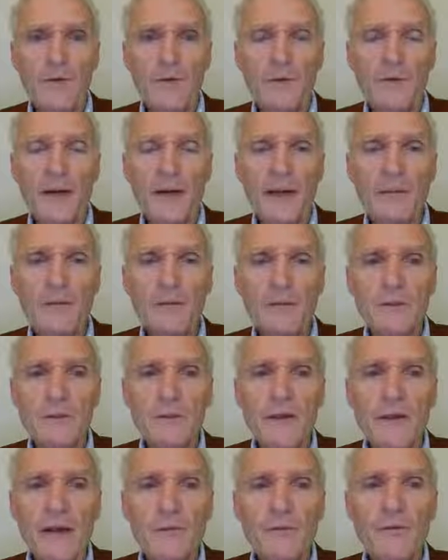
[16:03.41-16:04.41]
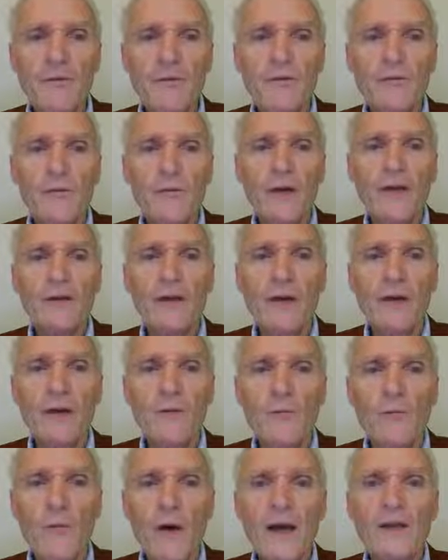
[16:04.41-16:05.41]
we've been able to demonstrate that
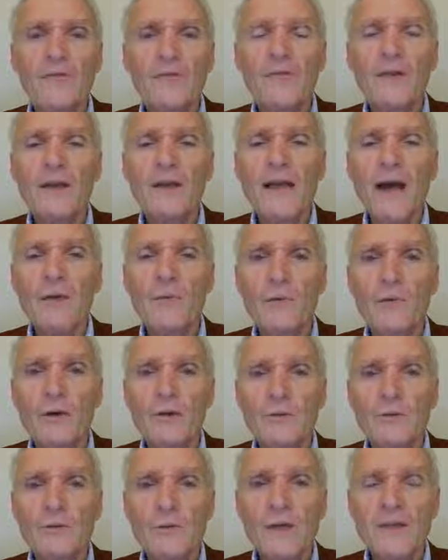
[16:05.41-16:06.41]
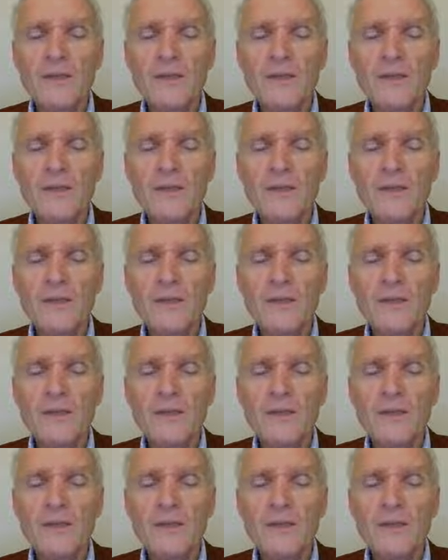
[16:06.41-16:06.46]
in one of the networks,